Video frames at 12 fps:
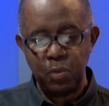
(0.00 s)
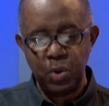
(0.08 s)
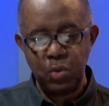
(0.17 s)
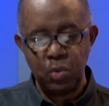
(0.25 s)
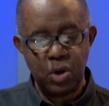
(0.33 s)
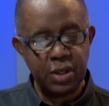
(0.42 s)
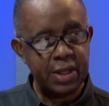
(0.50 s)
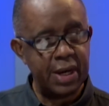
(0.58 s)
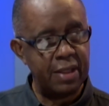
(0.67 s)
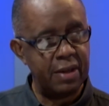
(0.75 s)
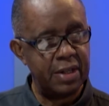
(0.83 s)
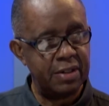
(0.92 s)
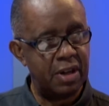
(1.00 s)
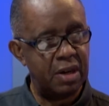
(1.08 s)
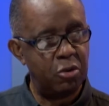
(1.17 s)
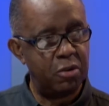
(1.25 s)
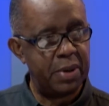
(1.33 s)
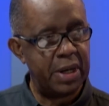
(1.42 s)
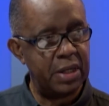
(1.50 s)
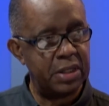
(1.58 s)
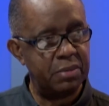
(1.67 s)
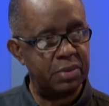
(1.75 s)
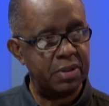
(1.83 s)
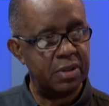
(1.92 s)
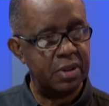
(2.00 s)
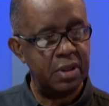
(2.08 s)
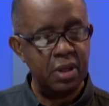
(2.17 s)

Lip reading: we work together, and it's all about partnerships,